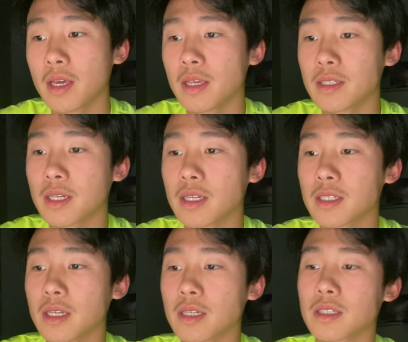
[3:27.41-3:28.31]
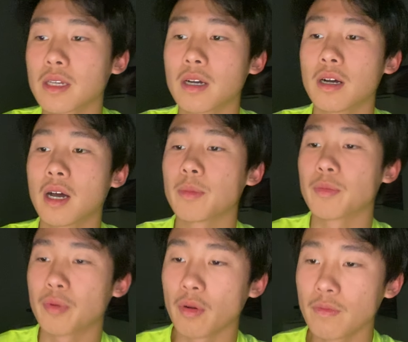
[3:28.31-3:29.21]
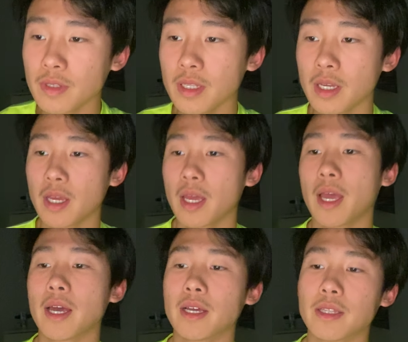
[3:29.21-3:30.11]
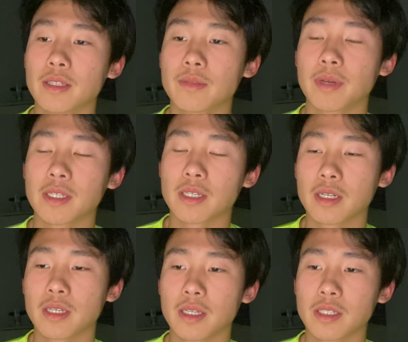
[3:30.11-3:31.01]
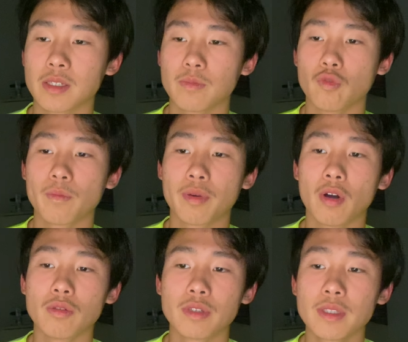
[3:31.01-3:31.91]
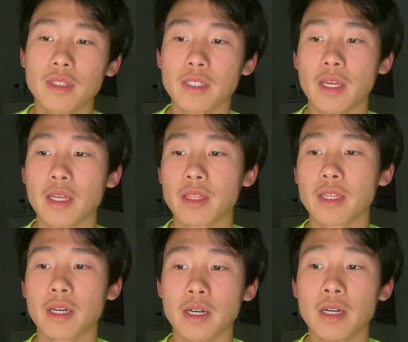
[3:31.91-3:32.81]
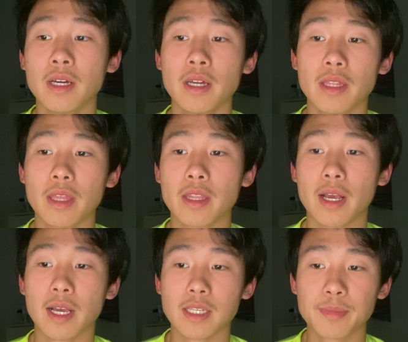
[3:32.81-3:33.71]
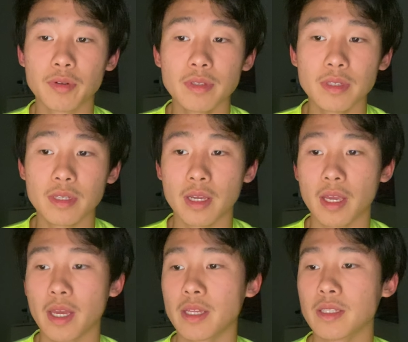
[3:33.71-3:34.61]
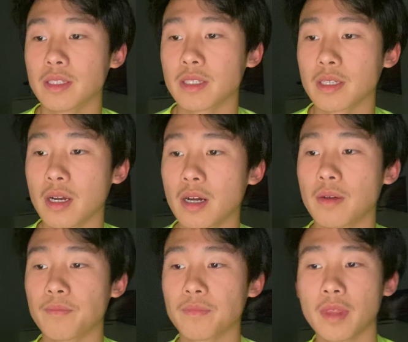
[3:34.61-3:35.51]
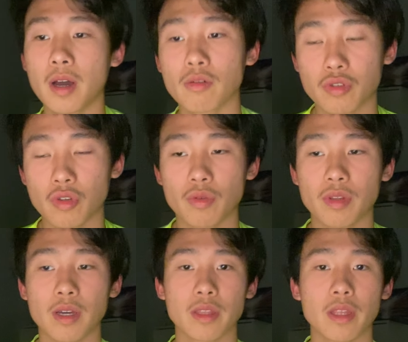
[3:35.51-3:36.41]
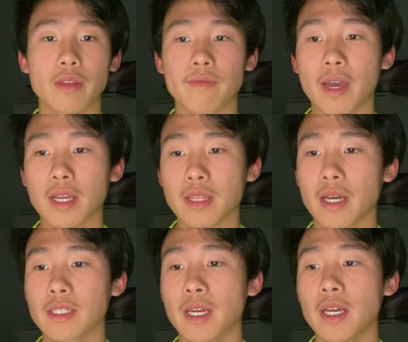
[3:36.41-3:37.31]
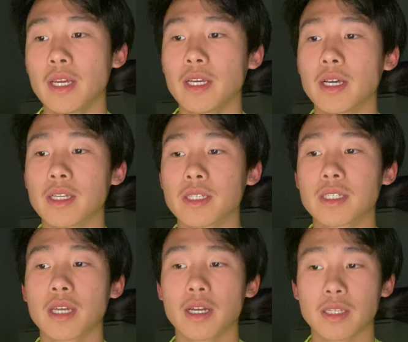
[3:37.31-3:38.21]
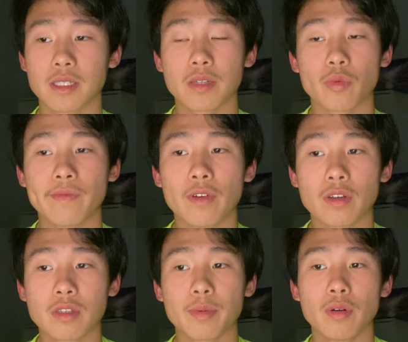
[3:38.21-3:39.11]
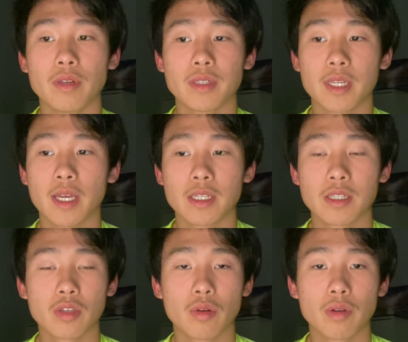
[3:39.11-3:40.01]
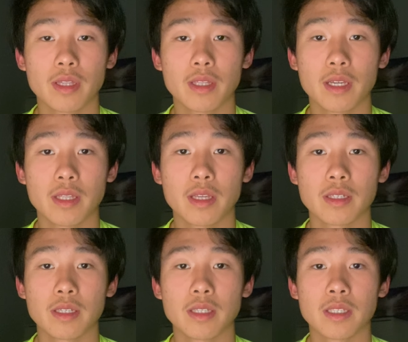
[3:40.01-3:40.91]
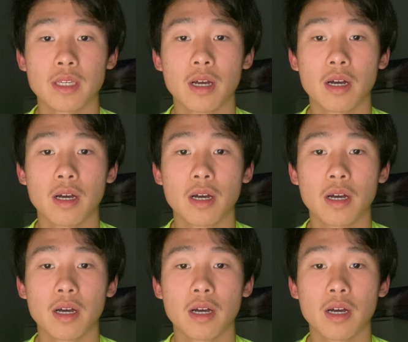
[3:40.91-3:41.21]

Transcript: NSAID is ibuprofen, and basically it's more potent than aspirin. And also another fact that is it's a reversible NSAID, so it doesn't